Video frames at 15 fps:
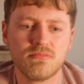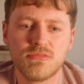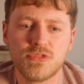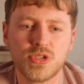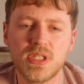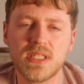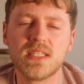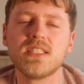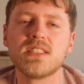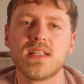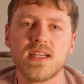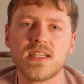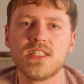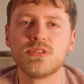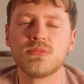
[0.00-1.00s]
treat this
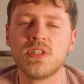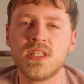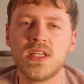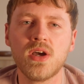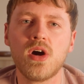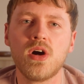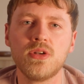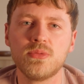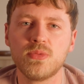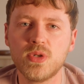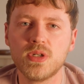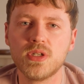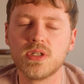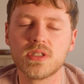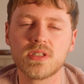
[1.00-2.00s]
like it's really hard
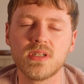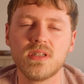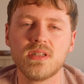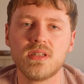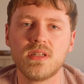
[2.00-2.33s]
work.